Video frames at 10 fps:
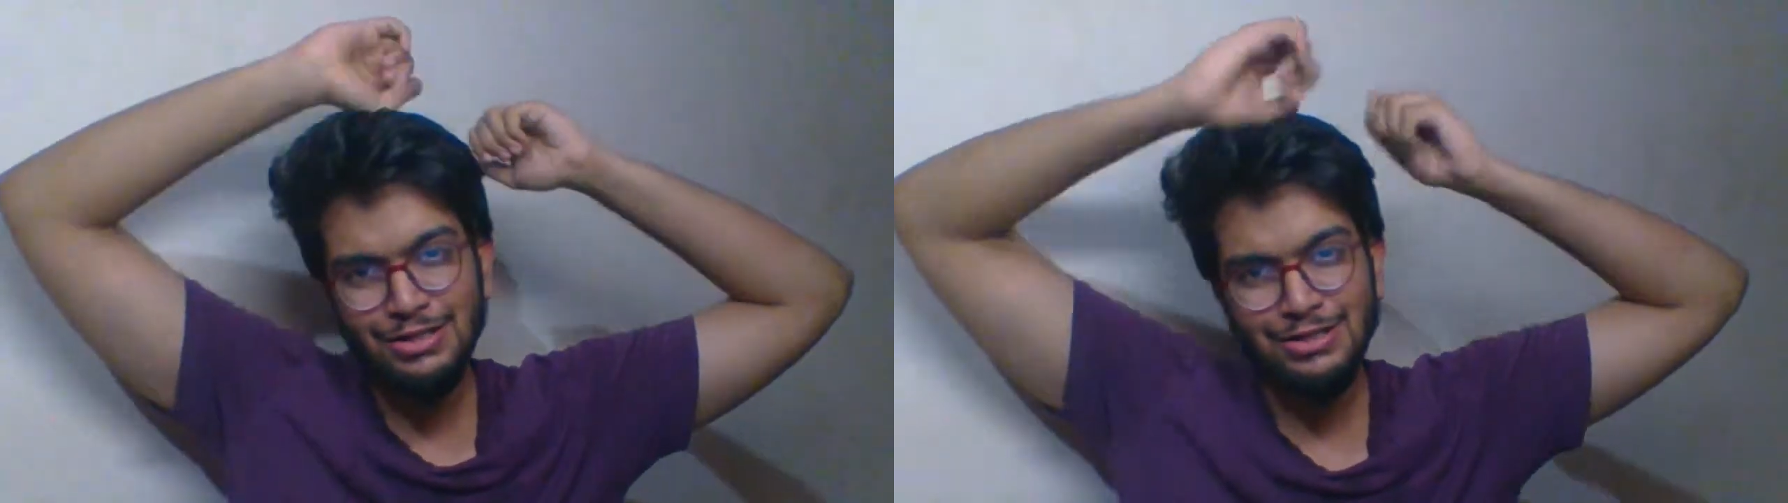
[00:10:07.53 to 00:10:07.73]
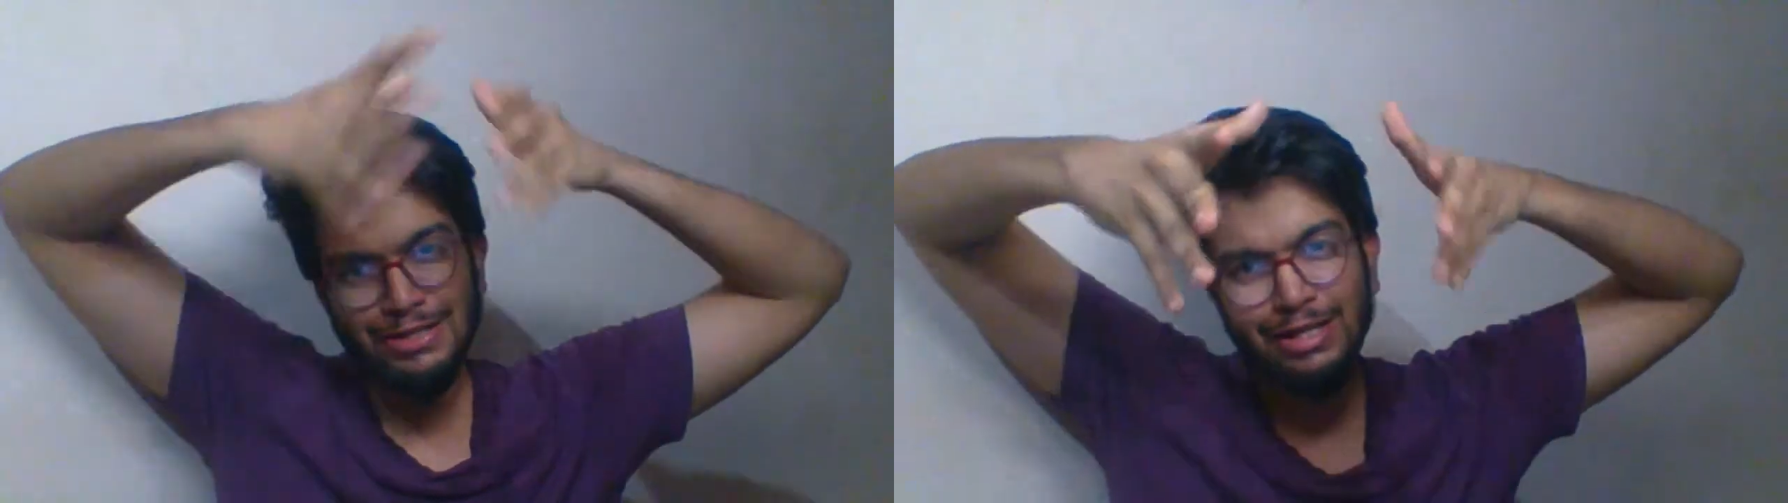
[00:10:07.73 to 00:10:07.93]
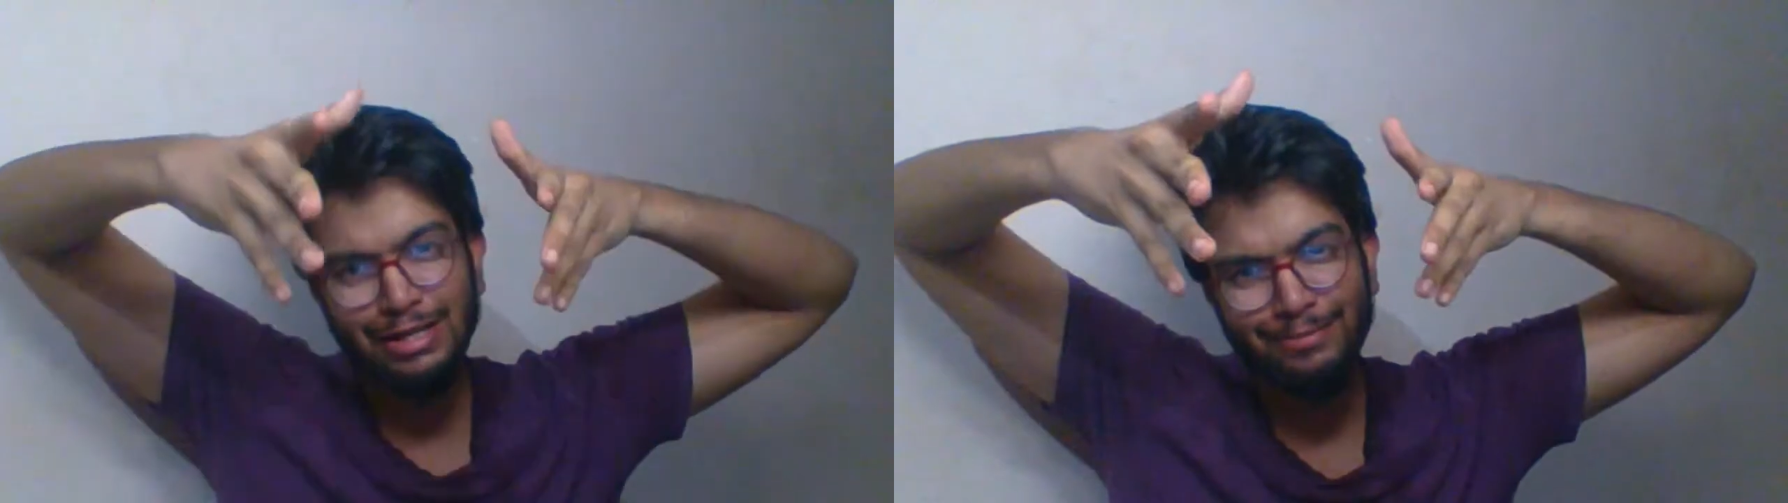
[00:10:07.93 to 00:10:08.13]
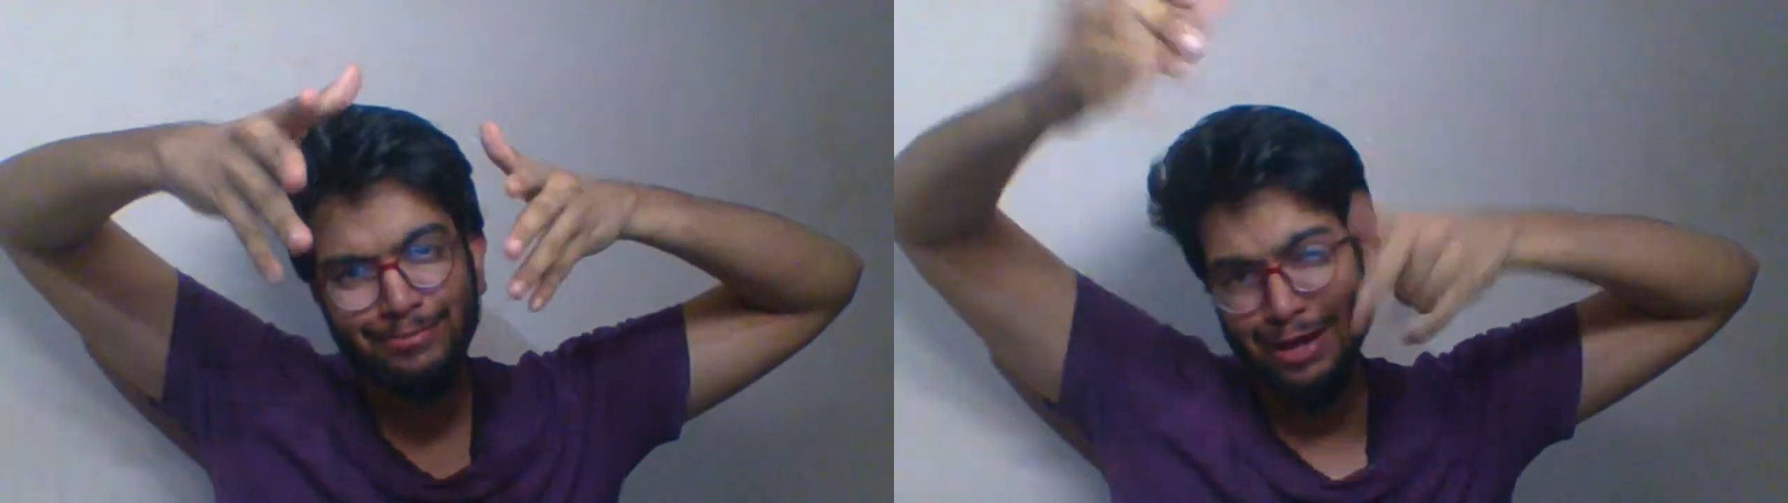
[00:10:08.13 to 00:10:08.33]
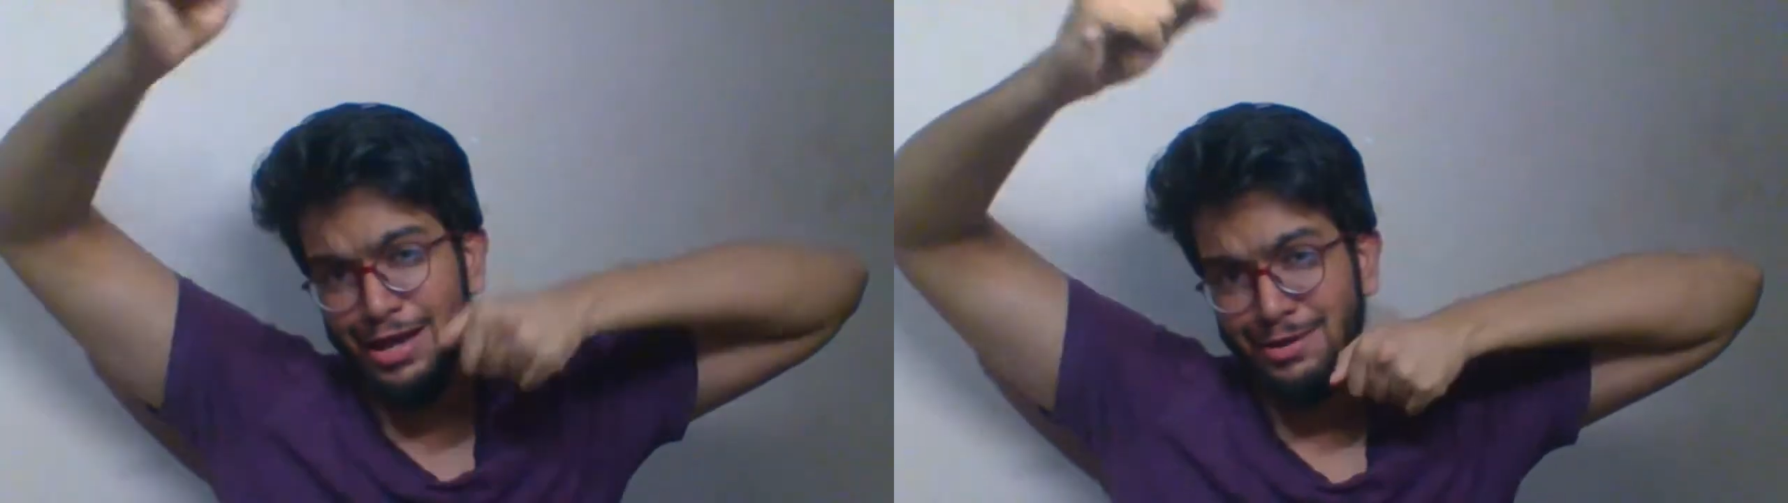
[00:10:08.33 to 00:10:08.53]

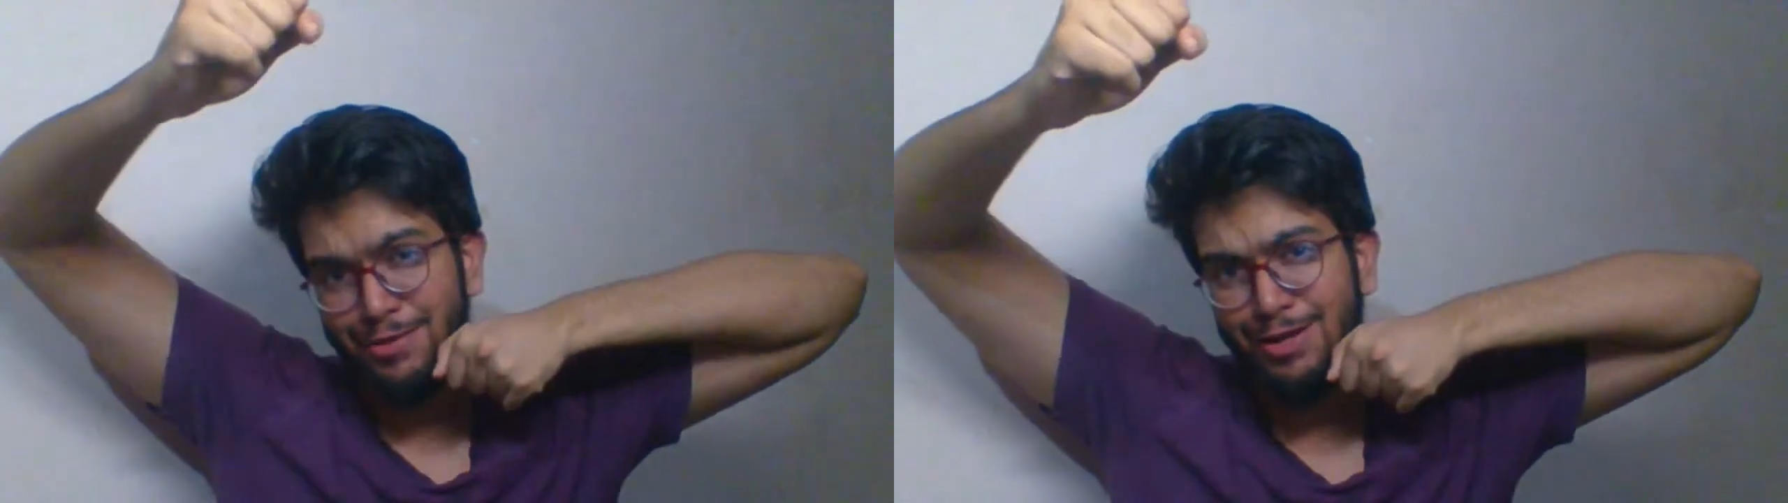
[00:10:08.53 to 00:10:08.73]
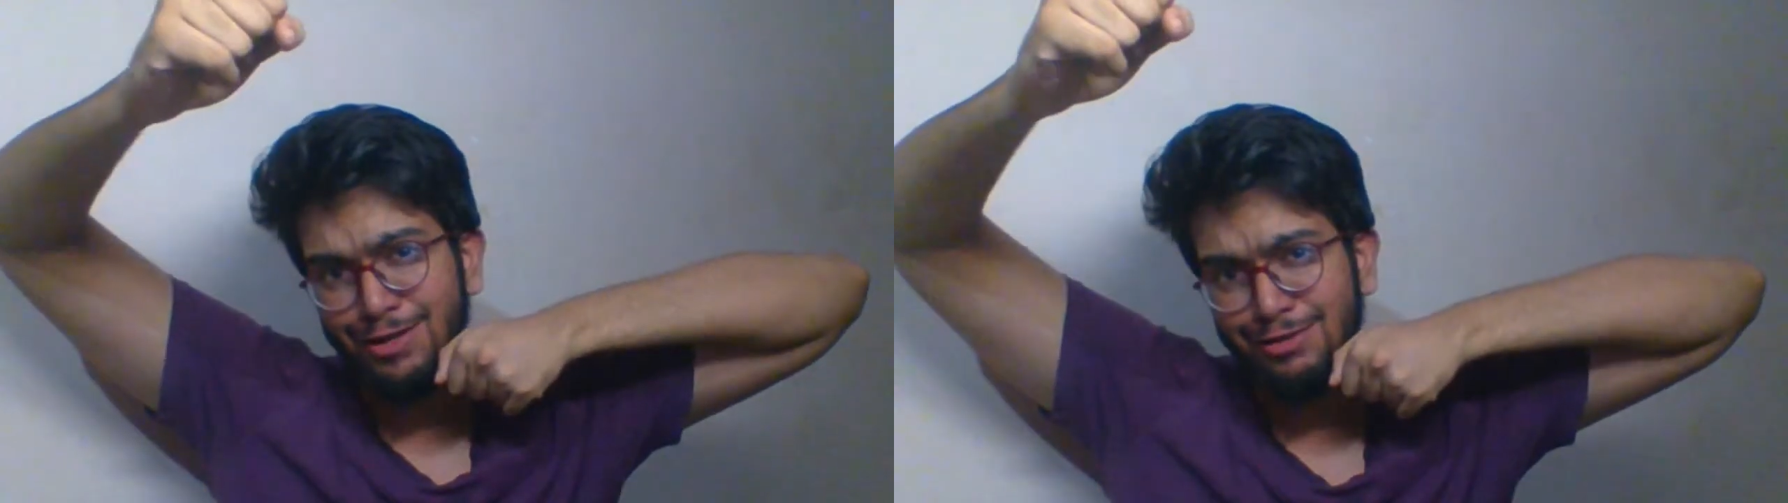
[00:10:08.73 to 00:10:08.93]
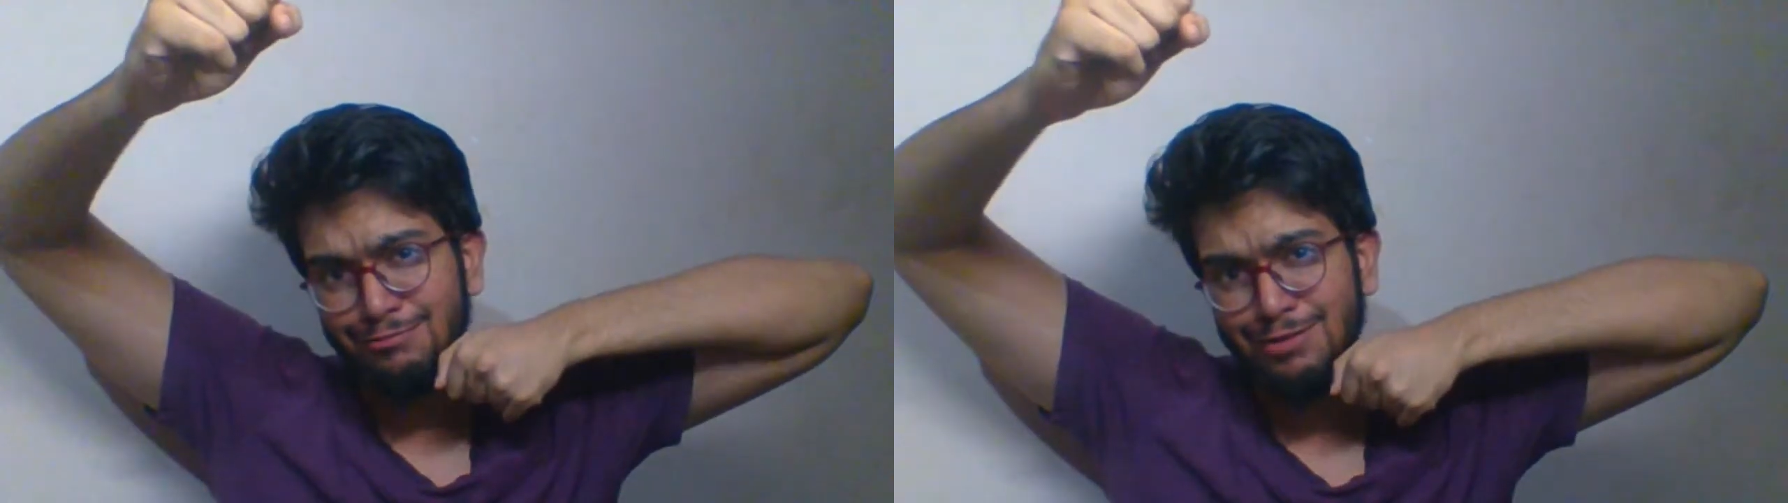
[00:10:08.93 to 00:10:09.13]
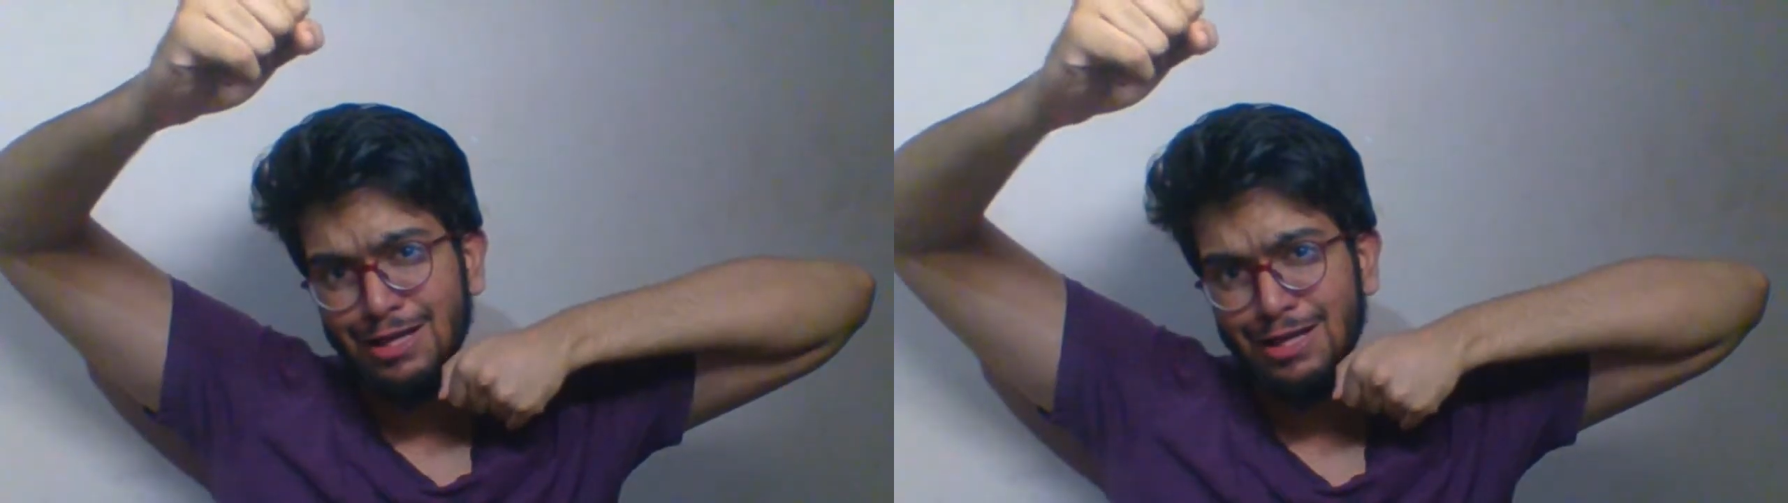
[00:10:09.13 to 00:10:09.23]
keep gaming.